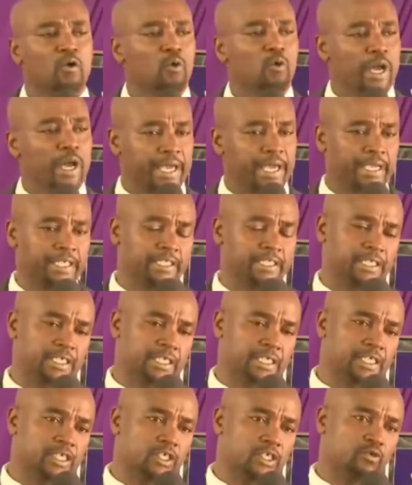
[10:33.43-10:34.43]

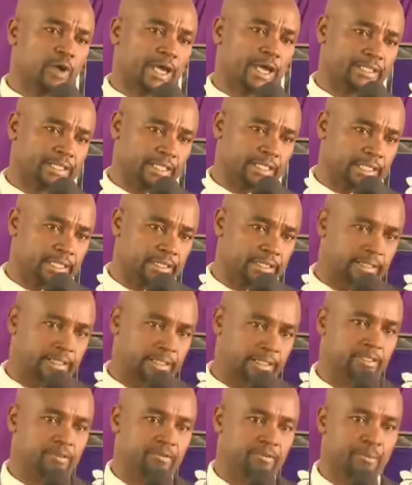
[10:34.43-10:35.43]
Wananchi, Your
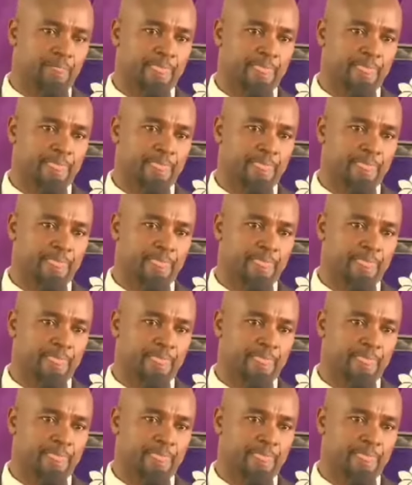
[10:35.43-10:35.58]
Excellency,